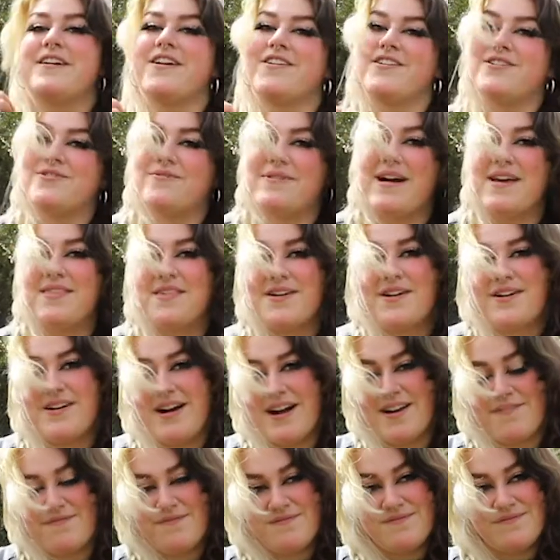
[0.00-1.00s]
here in a way that
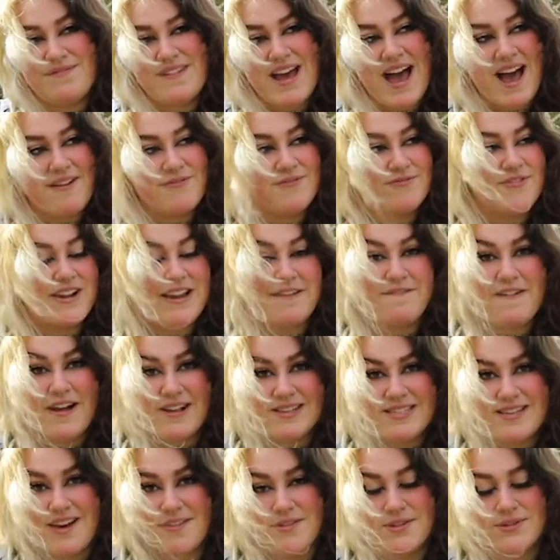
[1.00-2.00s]
I haven't really
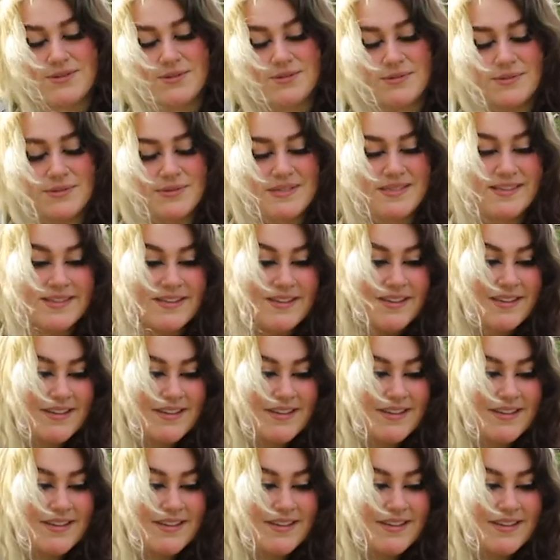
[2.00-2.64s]
felt at other schools.